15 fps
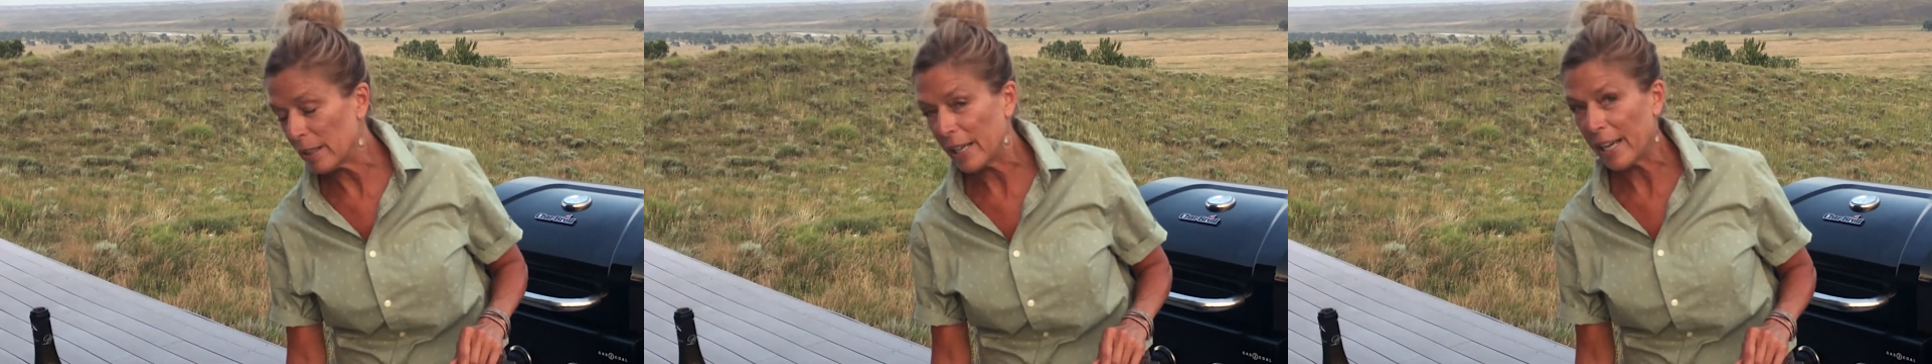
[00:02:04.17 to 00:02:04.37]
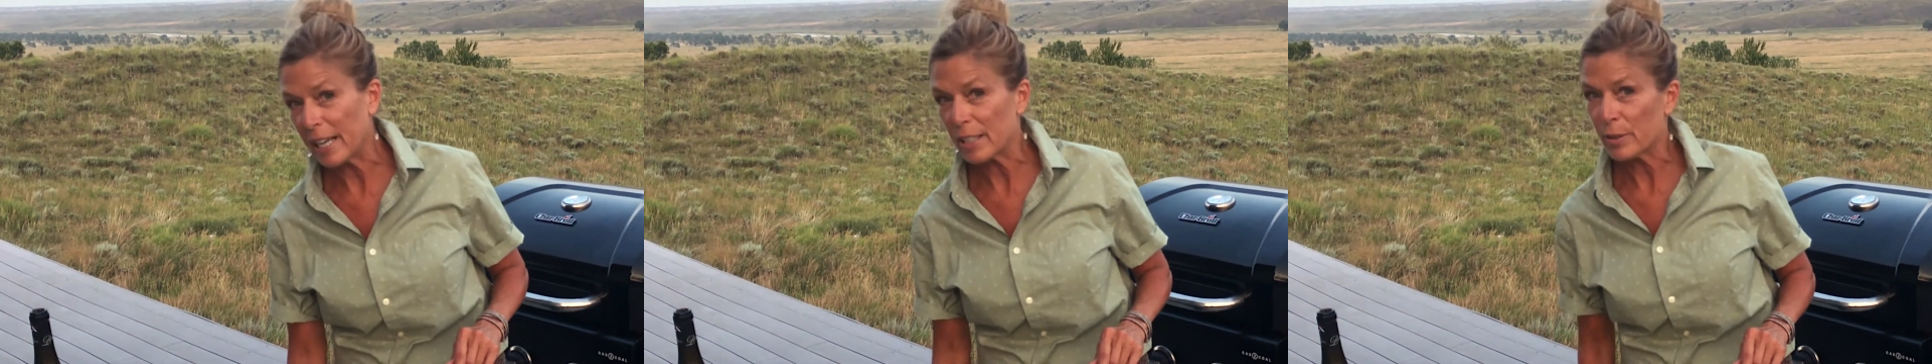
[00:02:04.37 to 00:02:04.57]

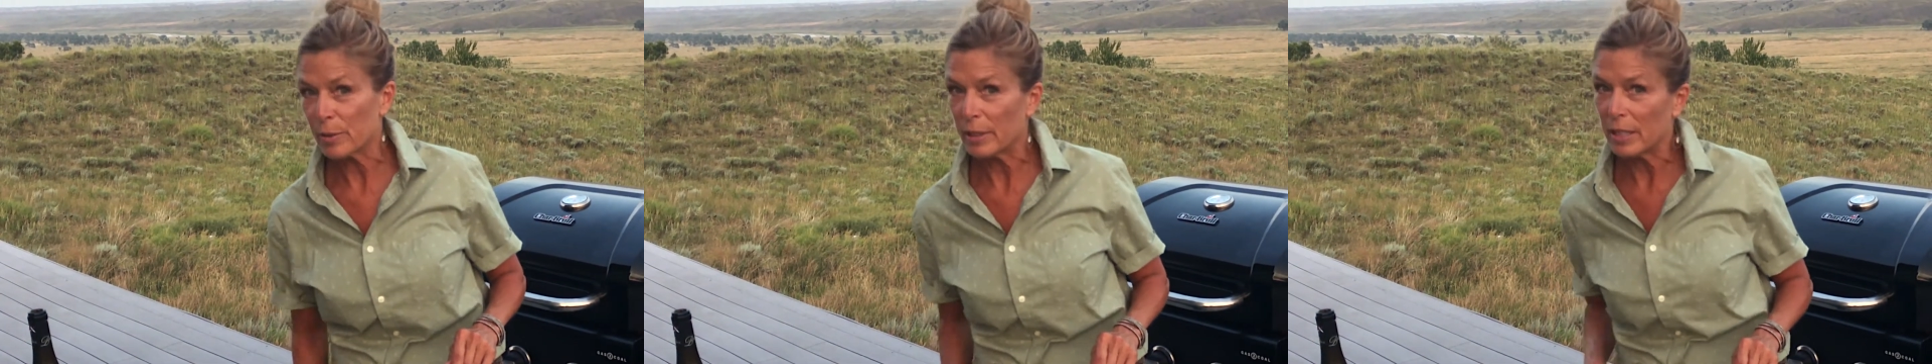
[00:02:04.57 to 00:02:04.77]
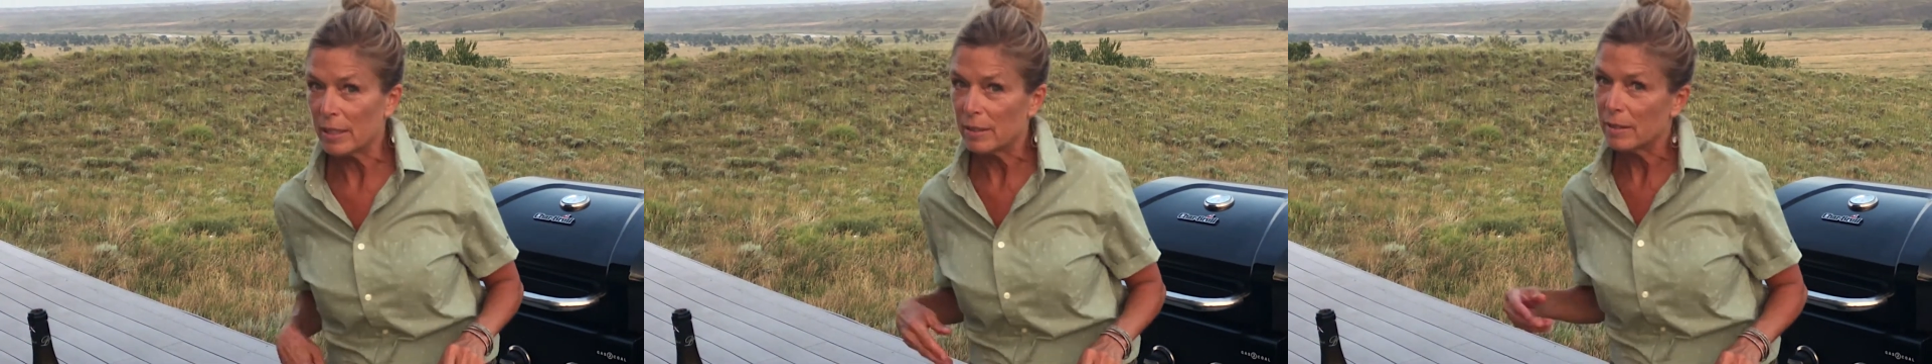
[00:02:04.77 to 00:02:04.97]
I
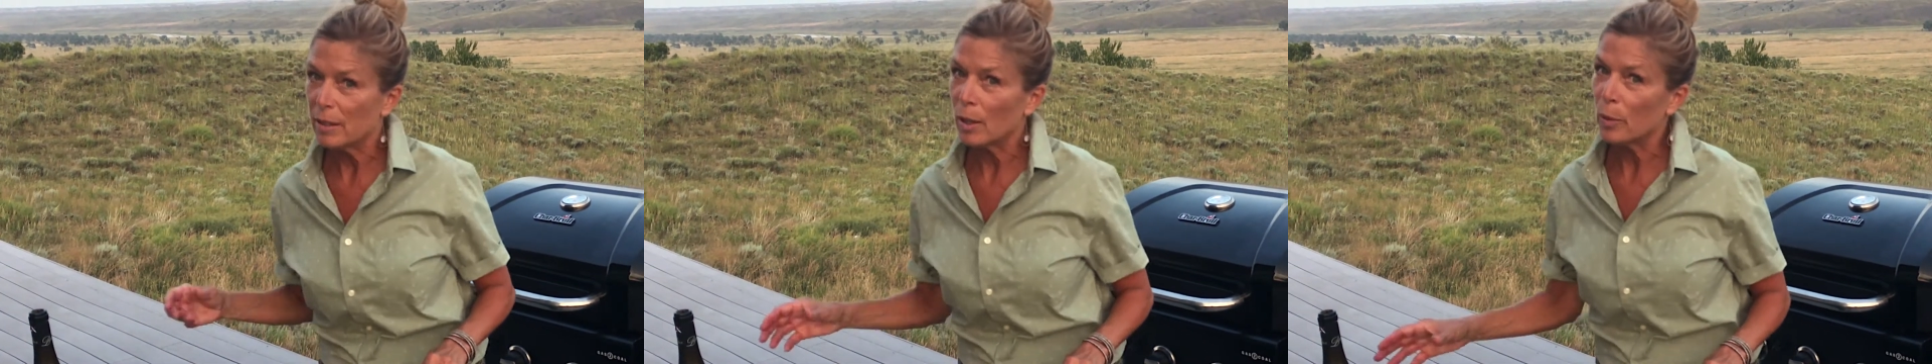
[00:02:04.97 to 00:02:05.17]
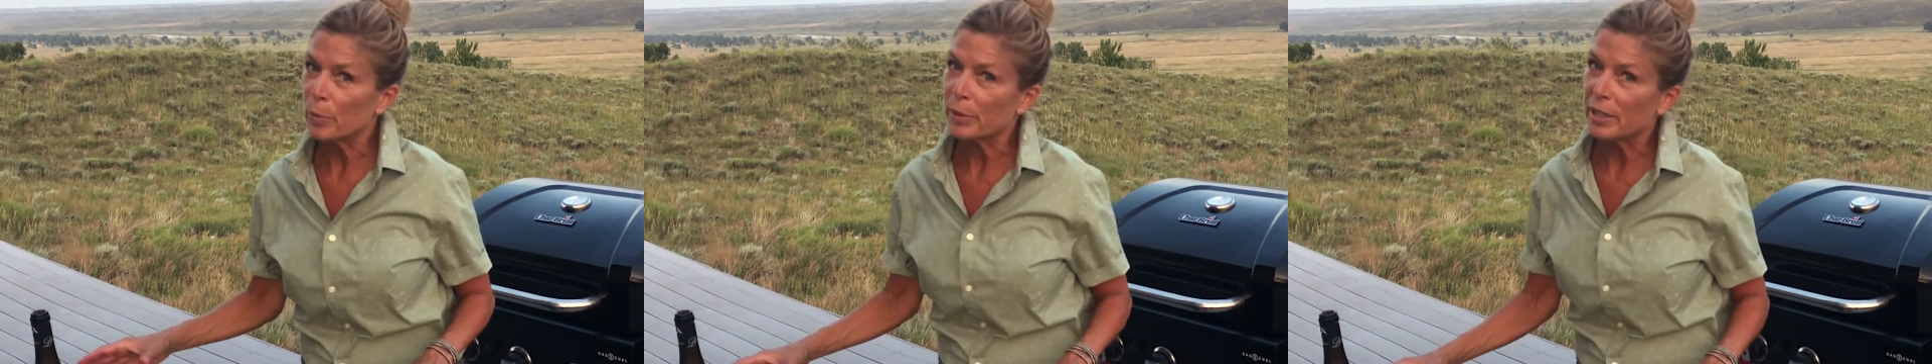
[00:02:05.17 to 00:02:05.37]
actually
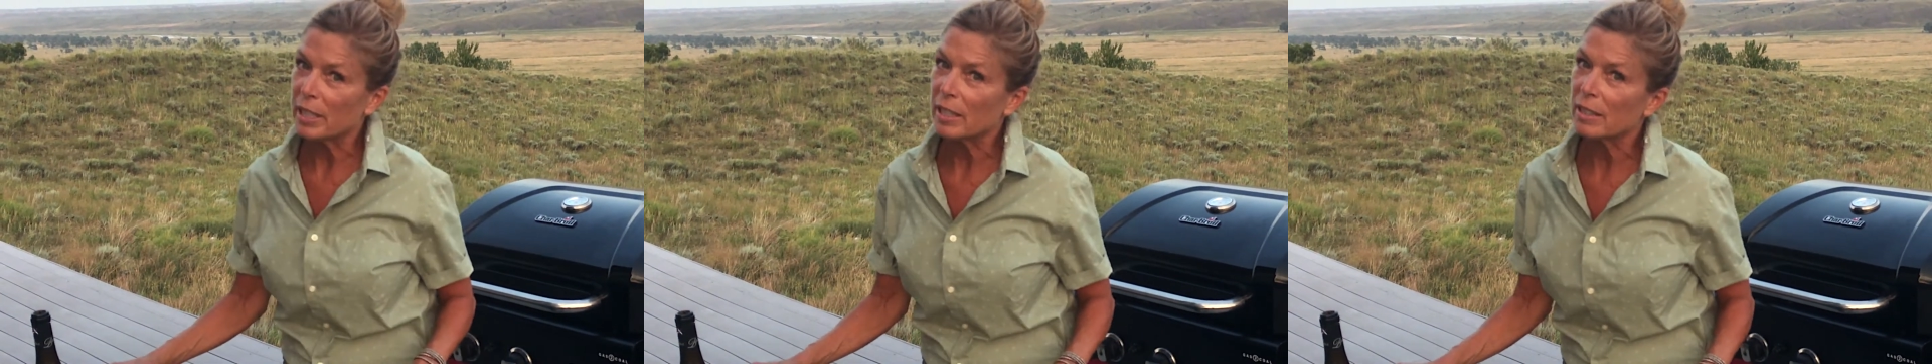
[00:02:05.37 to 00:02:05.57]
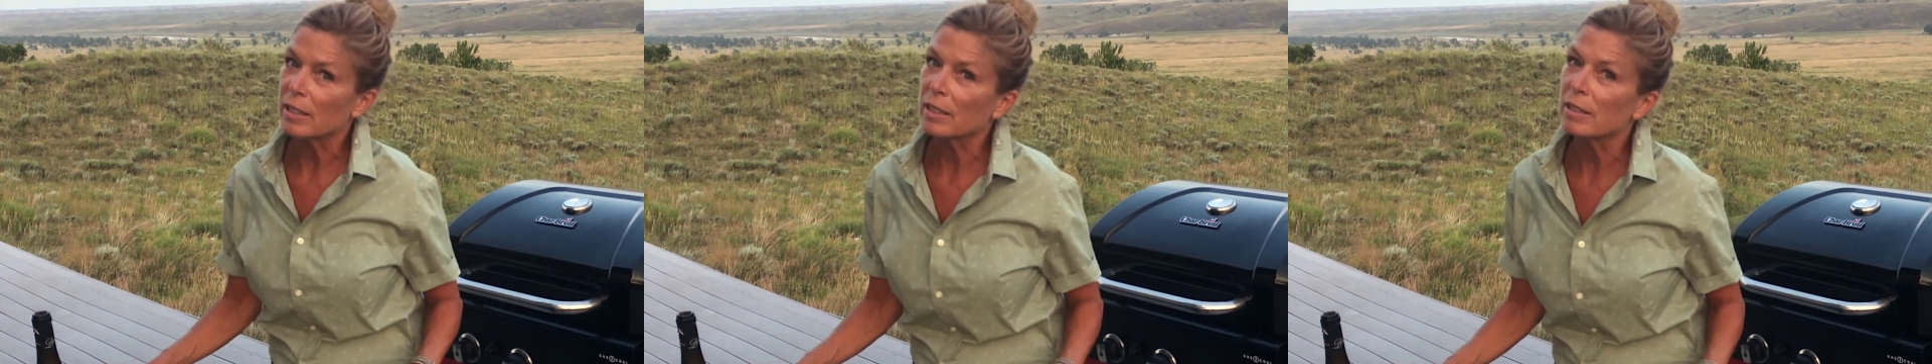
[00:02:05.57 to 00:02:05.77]
opened it
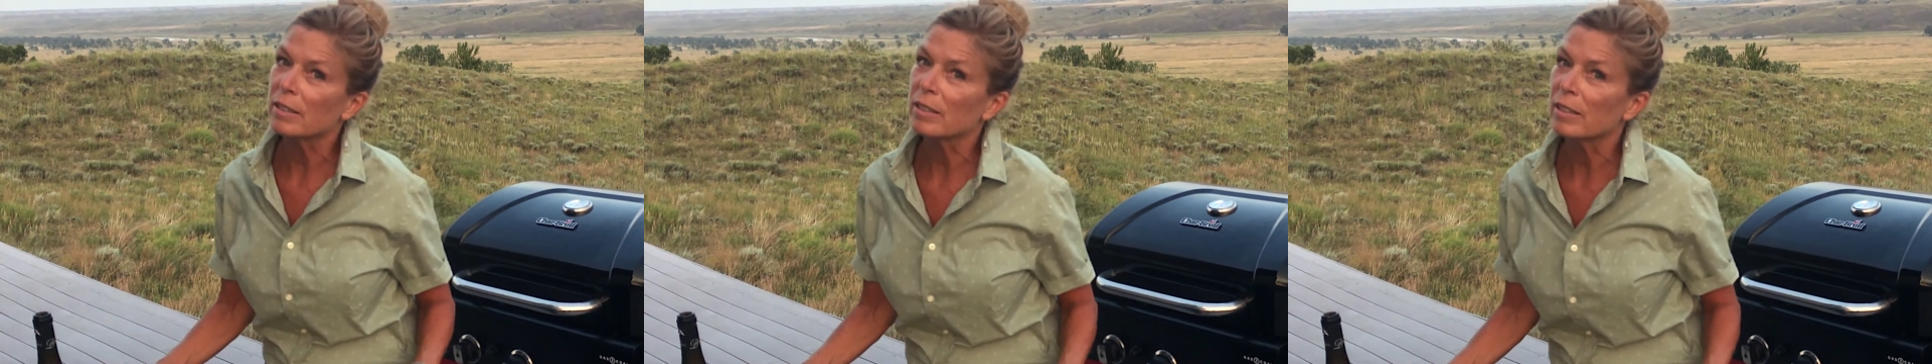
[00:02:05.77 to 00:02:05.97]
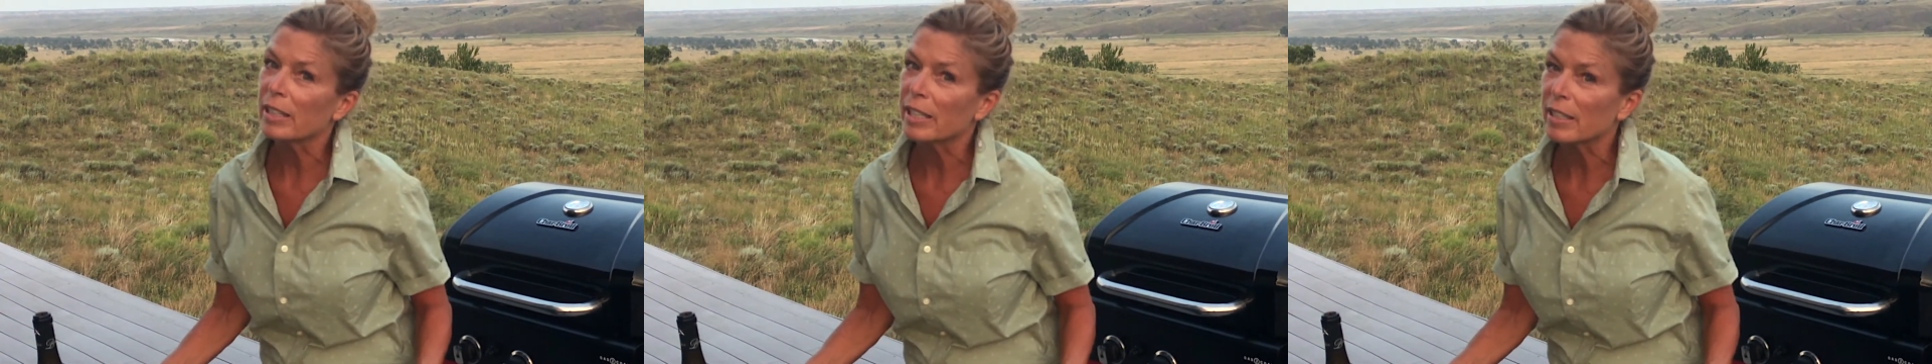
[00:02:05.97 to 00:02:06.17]
a little
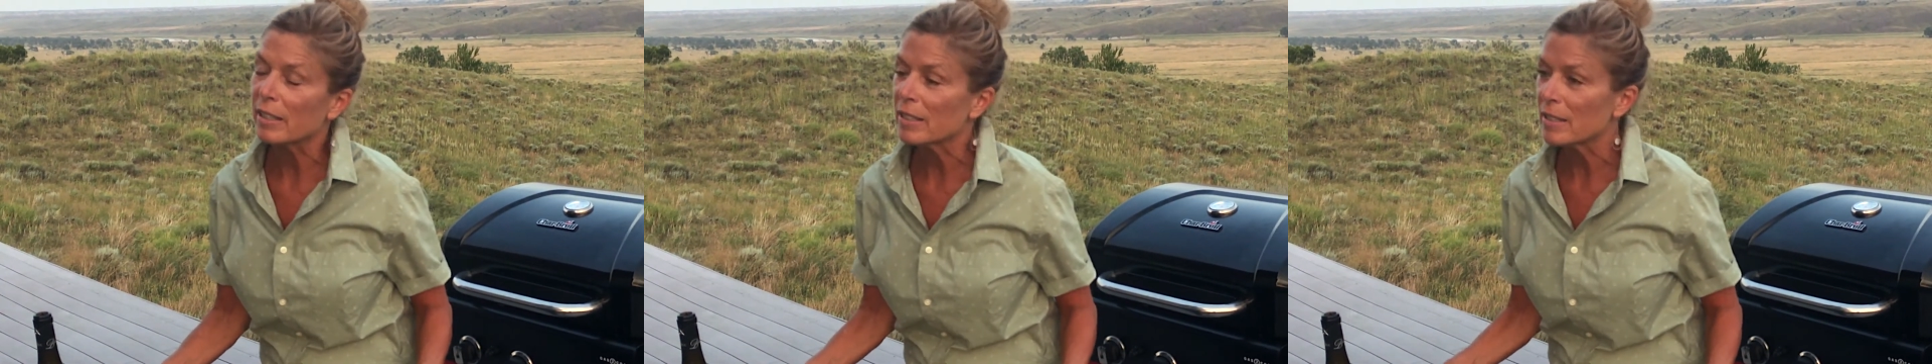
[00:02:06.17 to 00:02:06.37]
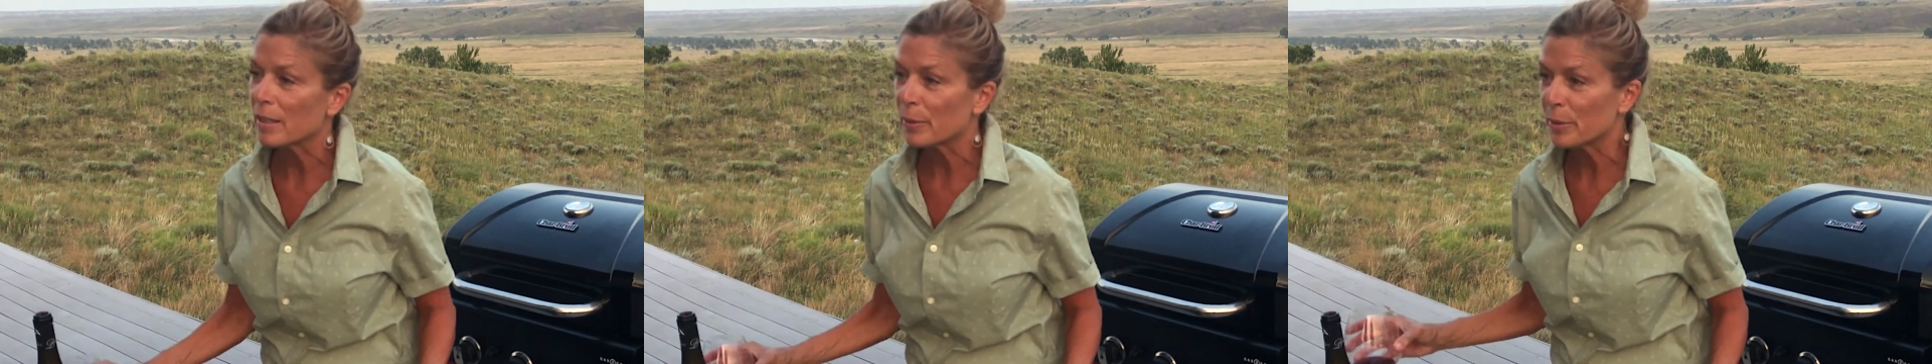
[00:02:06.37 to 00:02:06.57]
earlier
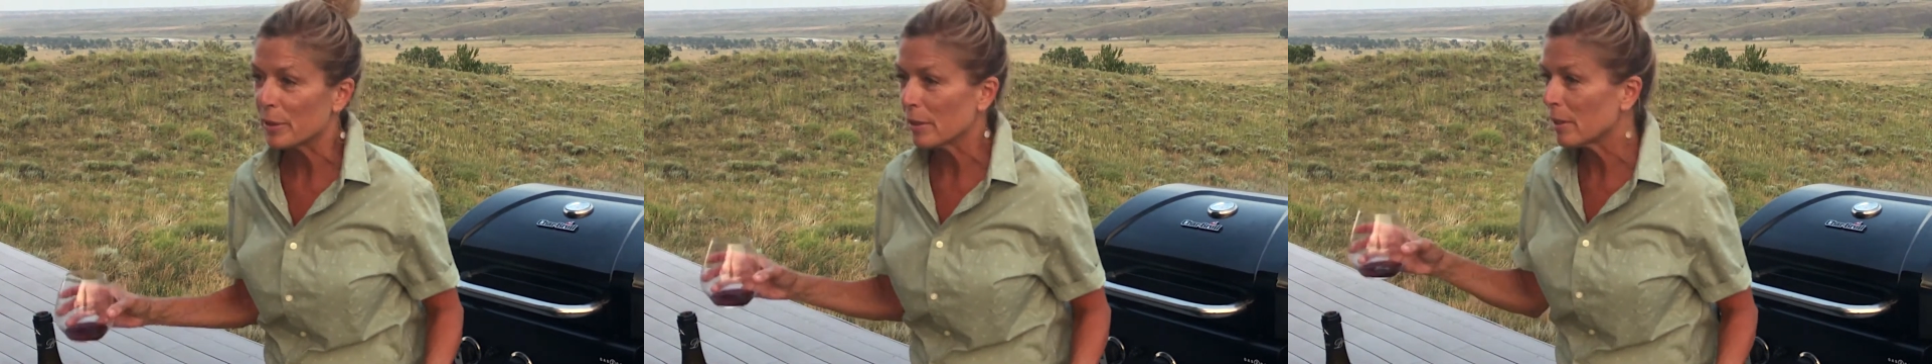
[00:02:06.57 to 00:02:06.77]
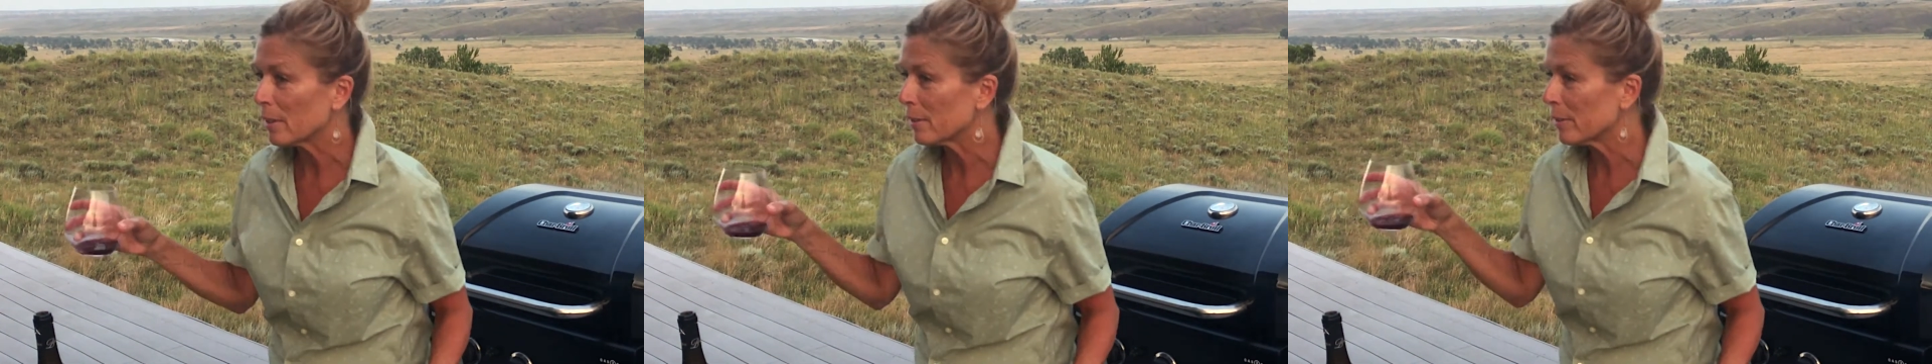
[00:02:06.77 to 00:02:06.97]
because I was a little